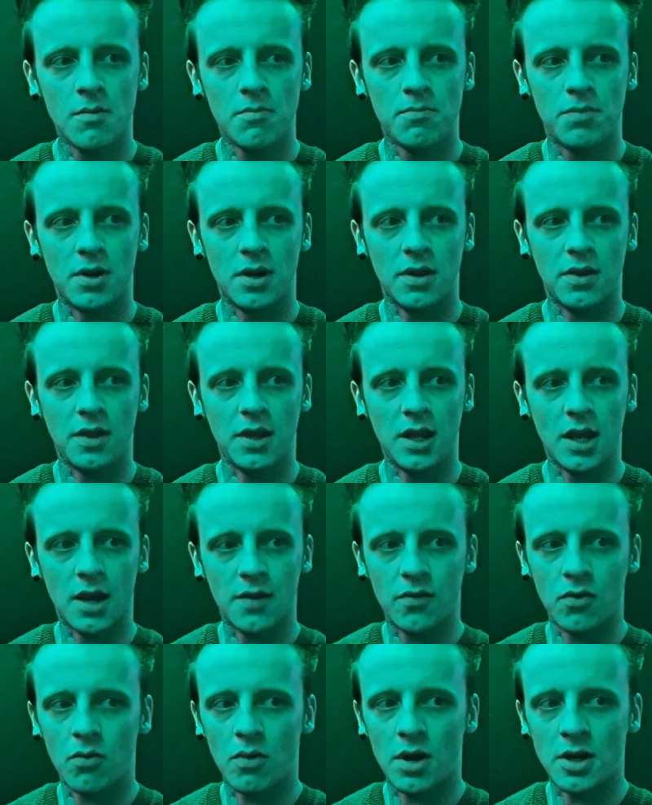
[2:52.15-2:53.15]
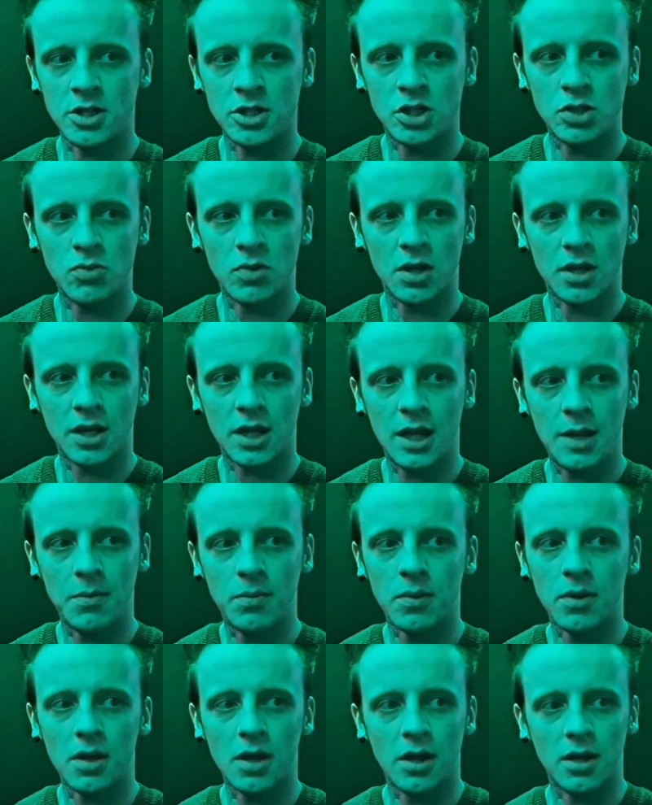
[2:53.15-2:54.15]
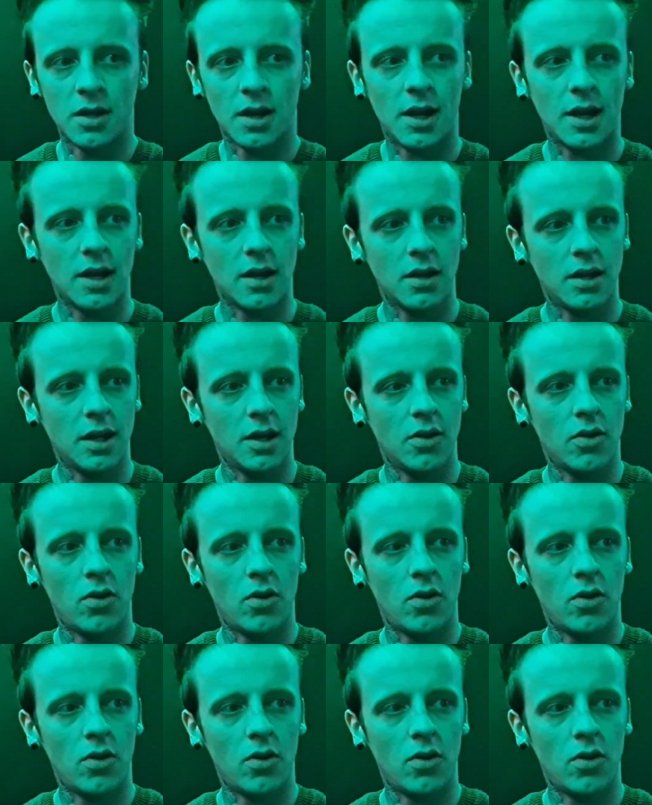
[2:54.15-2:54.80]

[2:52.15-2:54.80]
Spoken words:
but the other ones you want to keep entirely